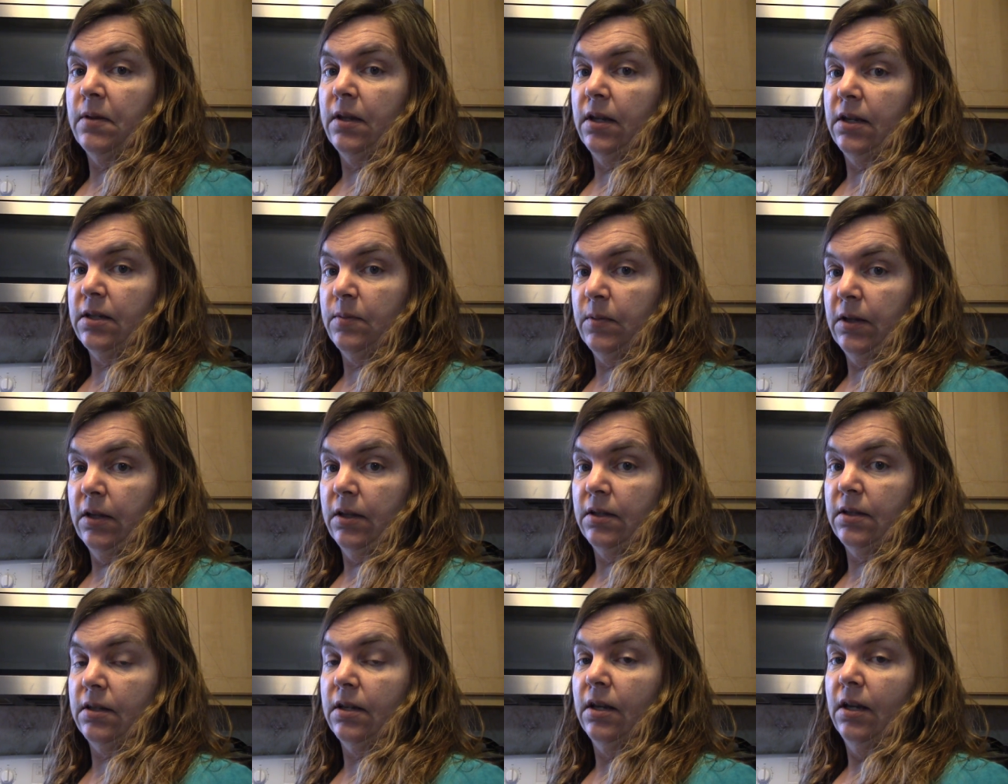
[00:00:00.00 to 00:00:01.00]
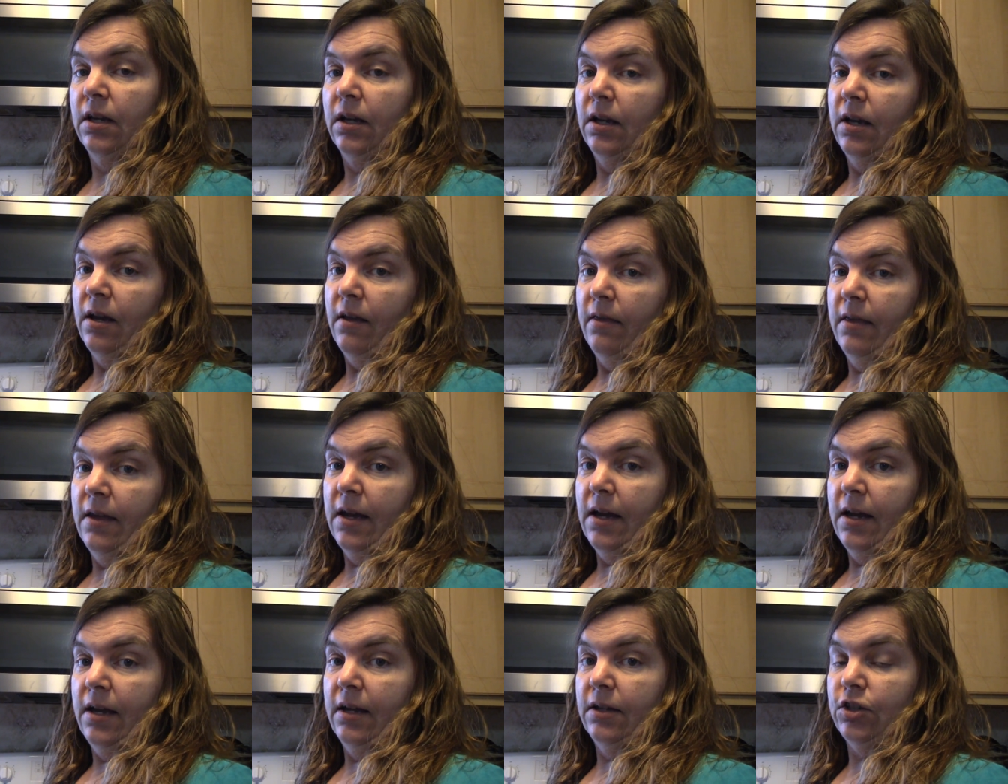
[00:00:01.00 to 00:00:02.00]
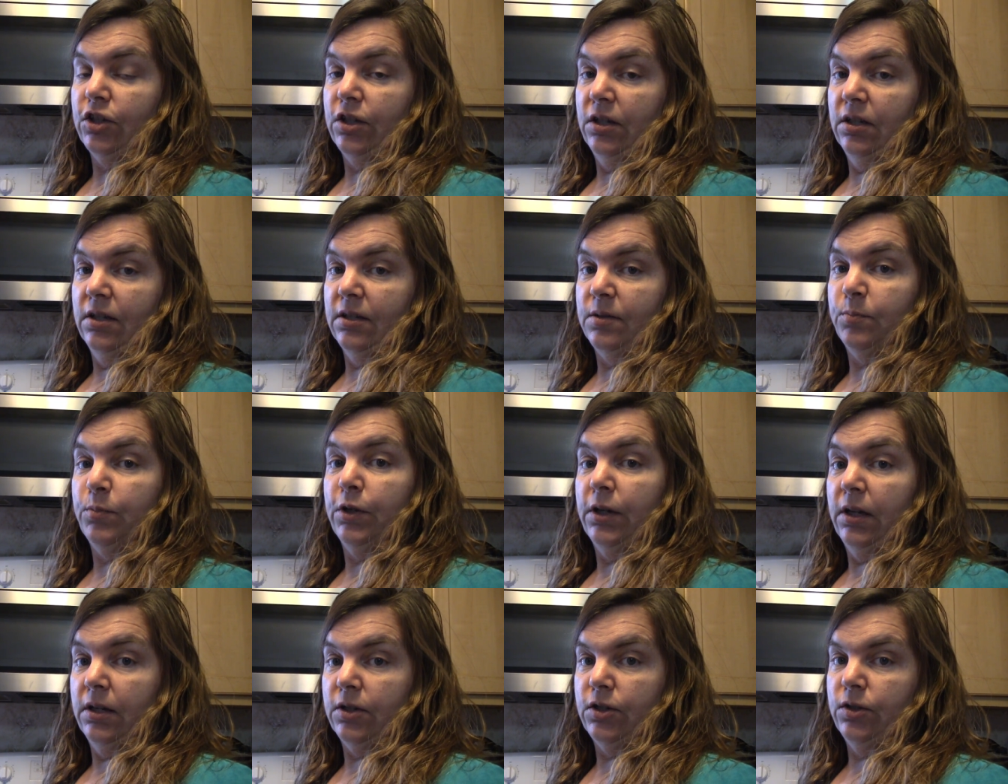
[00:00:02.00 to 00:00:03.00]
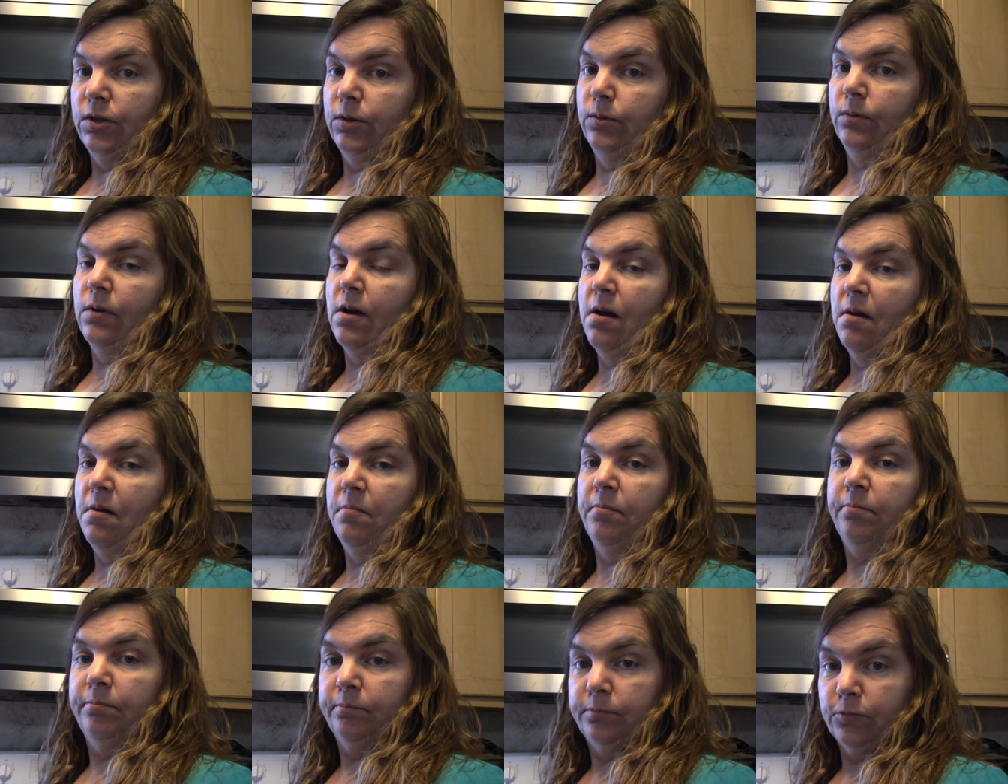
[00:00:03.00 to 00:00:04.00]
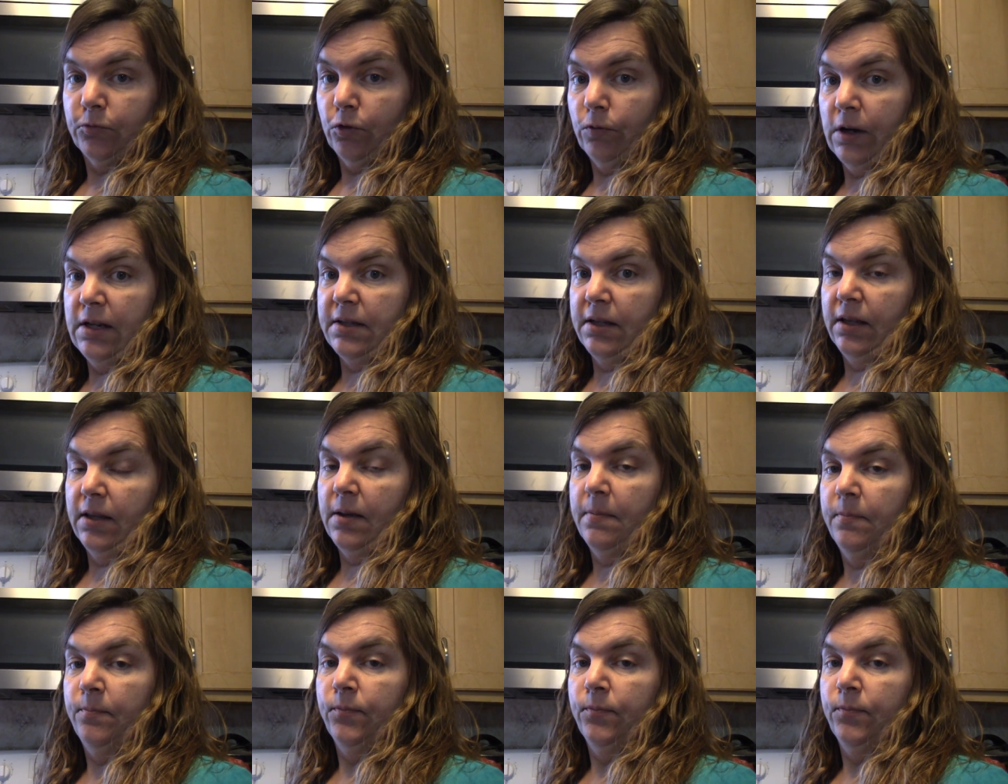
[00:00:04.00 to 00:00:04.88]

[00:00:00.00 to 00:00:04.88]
of the expense that she has put into um, raising them.